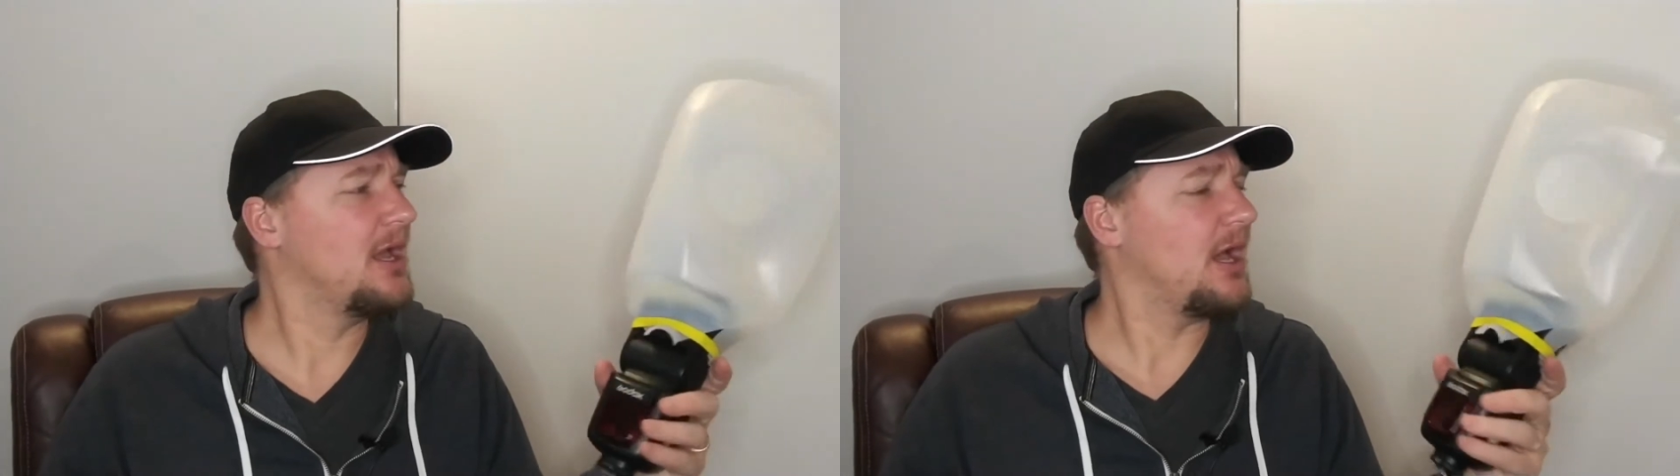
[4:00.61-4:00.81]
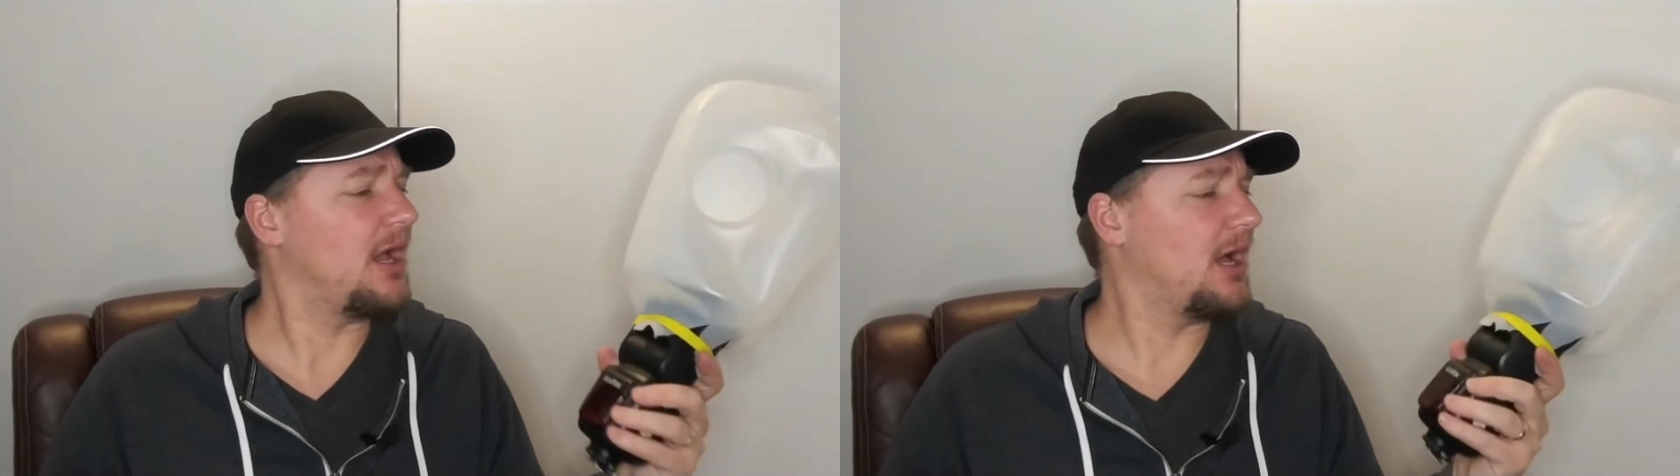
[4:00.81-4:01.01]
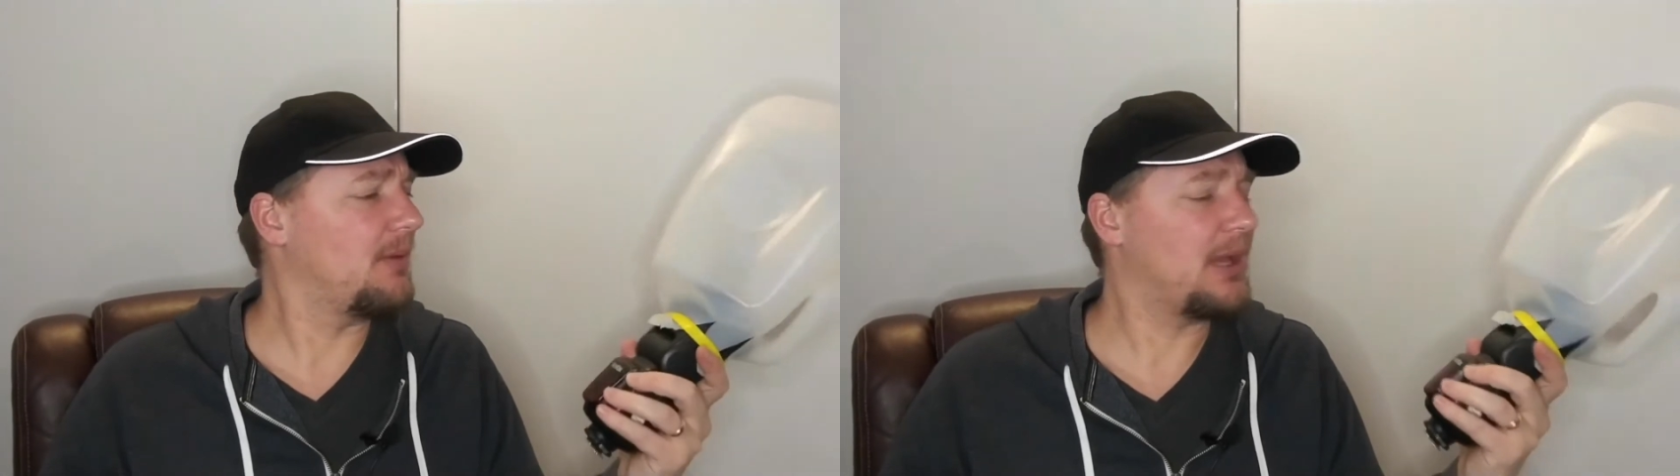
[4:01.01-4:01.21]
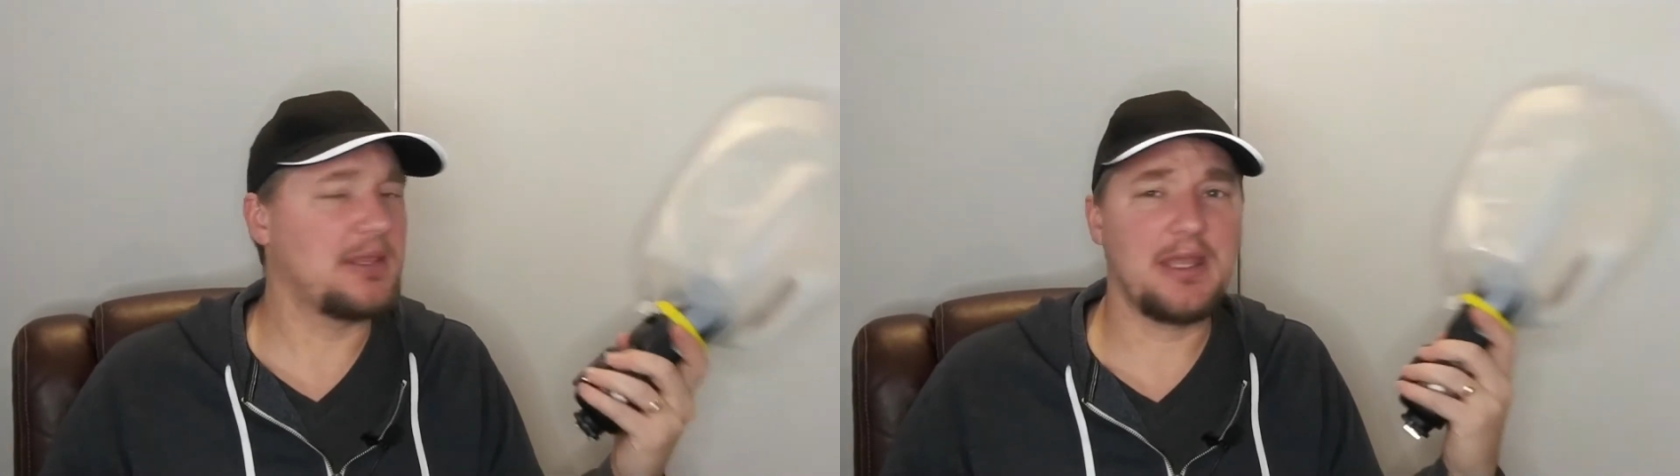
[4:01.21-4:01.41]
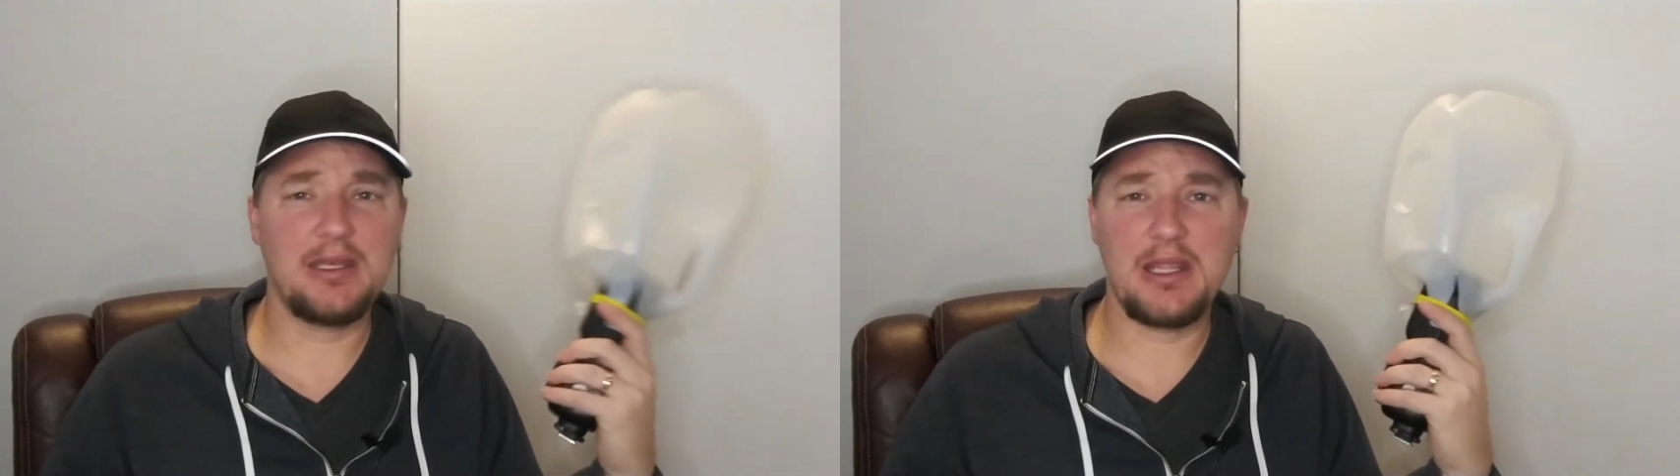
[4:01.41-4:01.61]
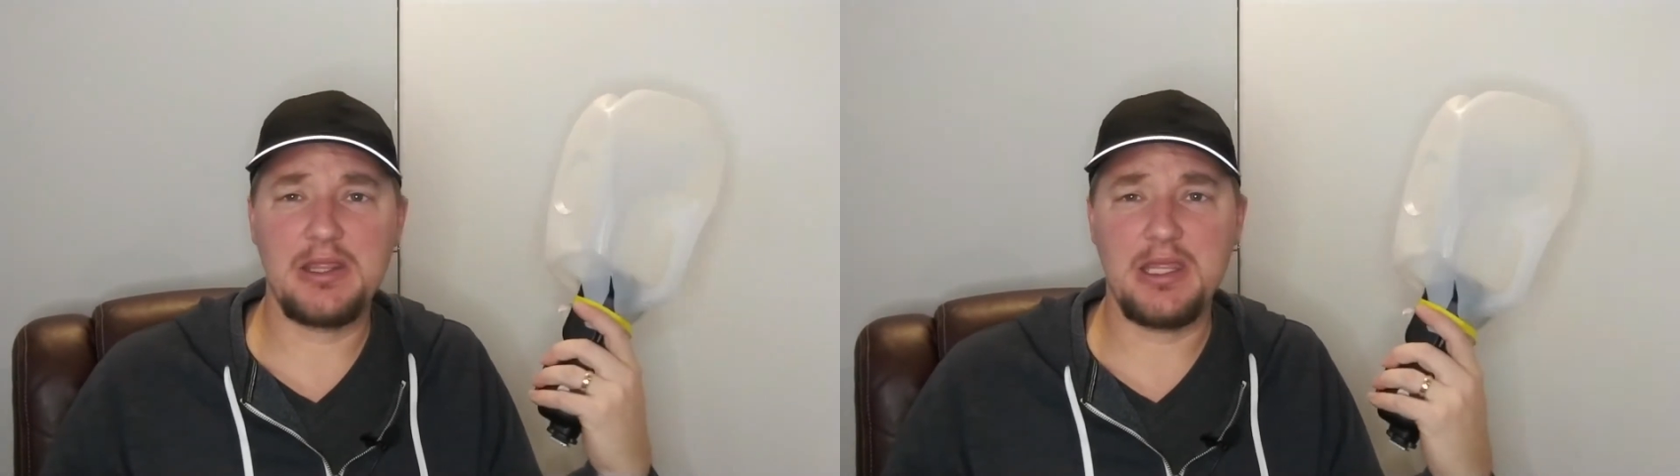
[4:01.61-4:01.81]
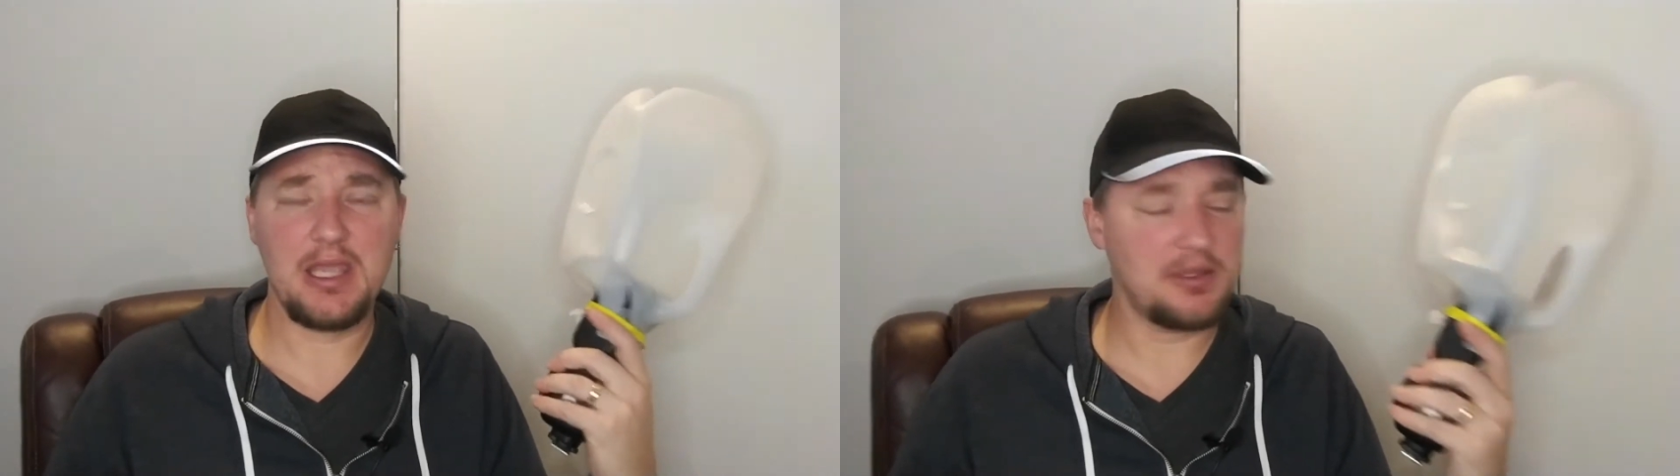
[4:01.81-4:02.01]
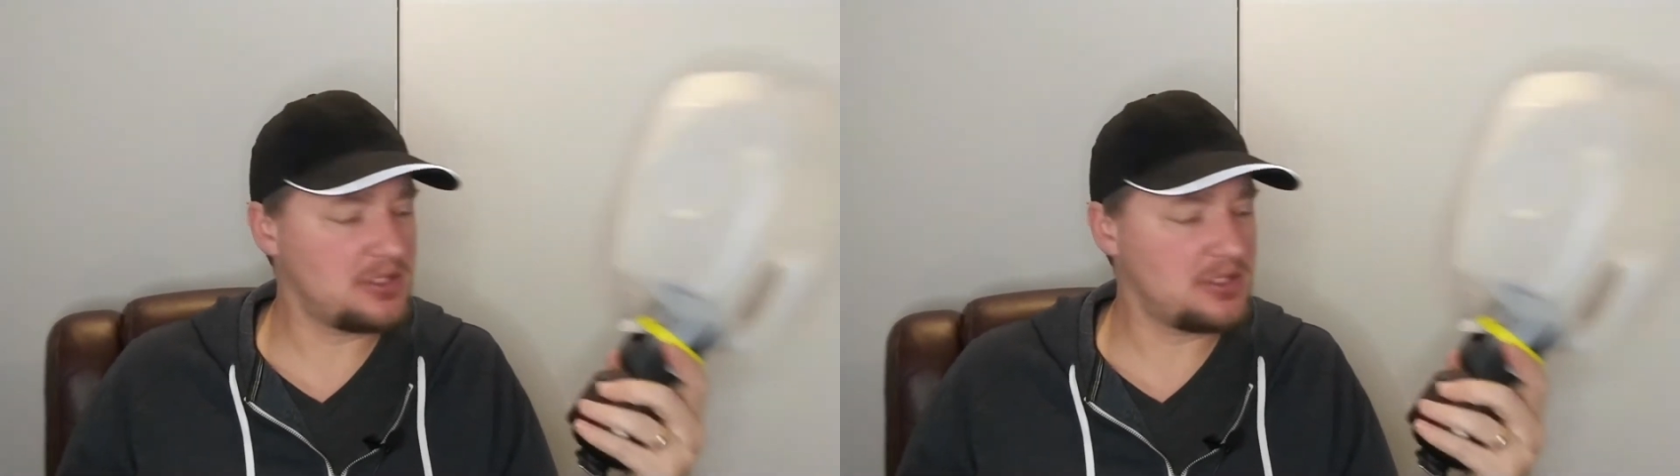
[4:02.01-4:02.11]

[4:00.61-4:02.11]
And then the other